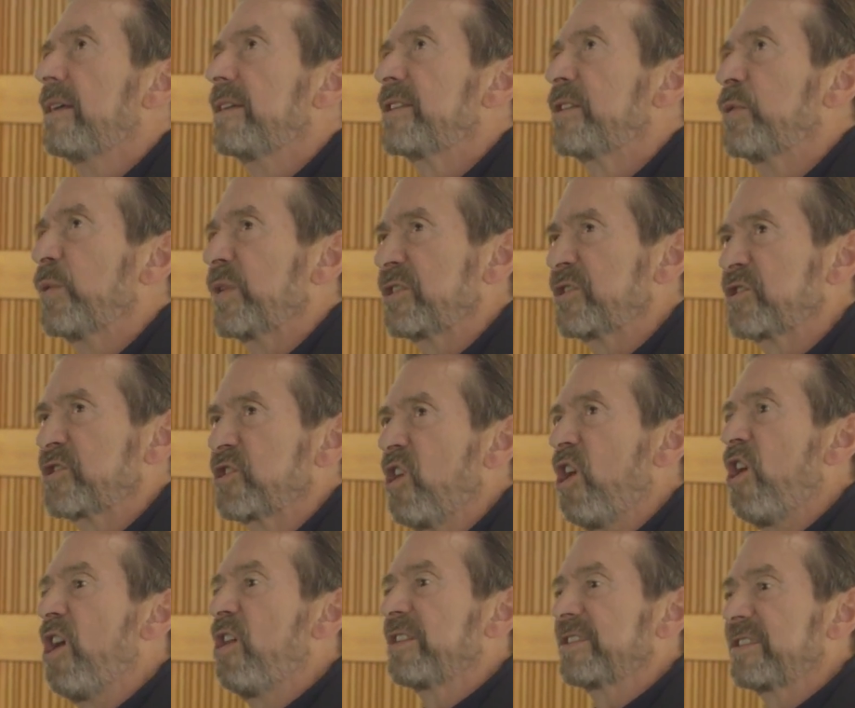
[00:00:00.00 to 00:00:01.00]
to
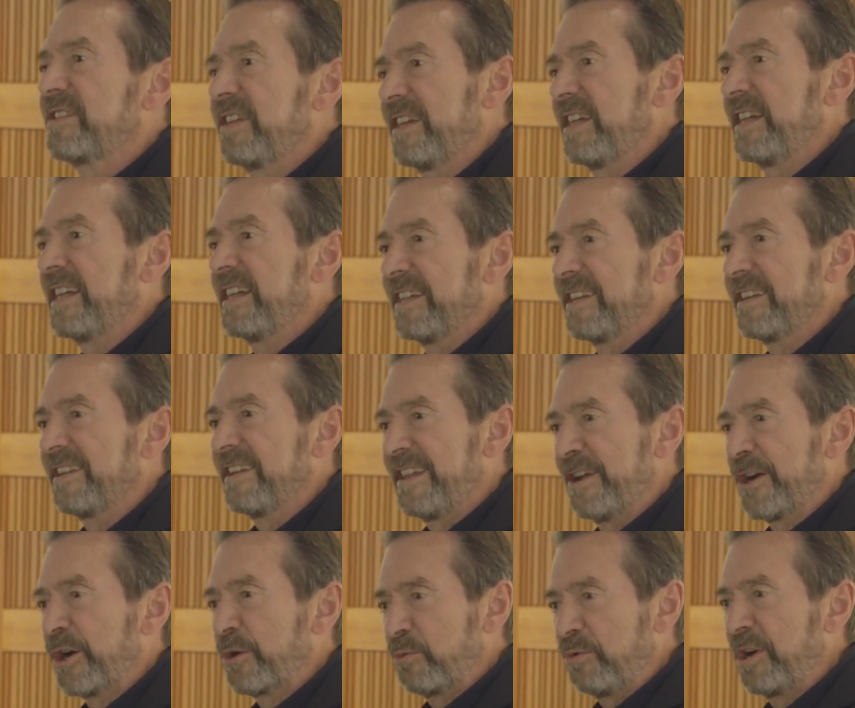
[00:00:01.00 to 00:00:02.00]
exalt in
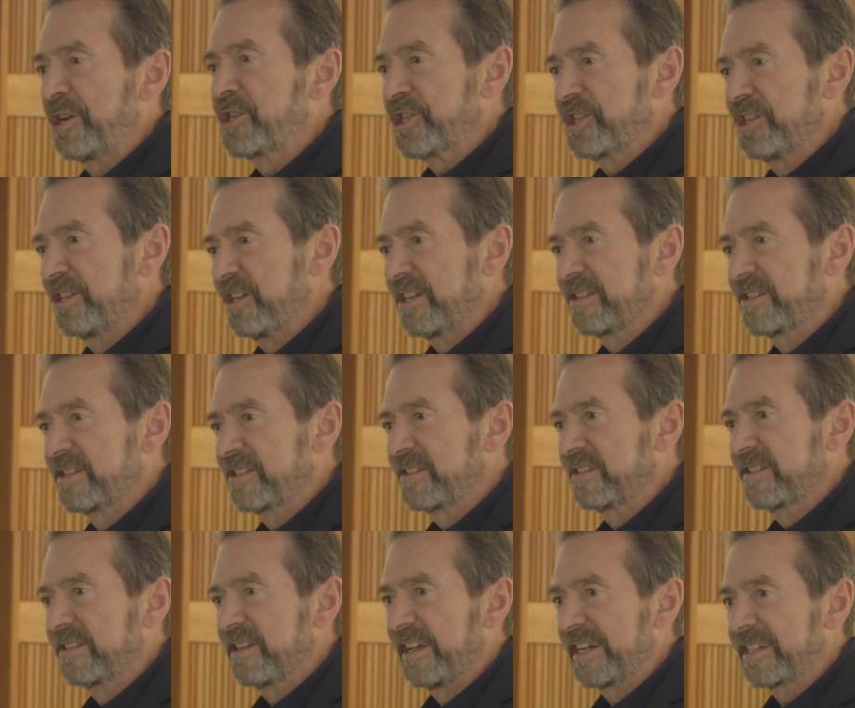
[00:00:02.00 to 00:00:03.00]
their
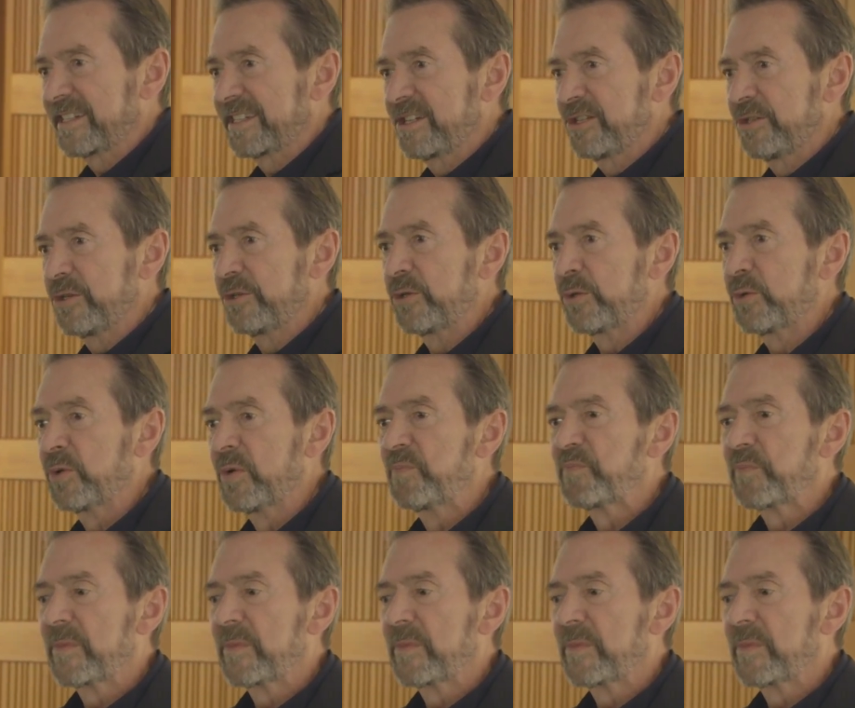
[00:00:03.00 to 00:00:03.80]
richness, like to,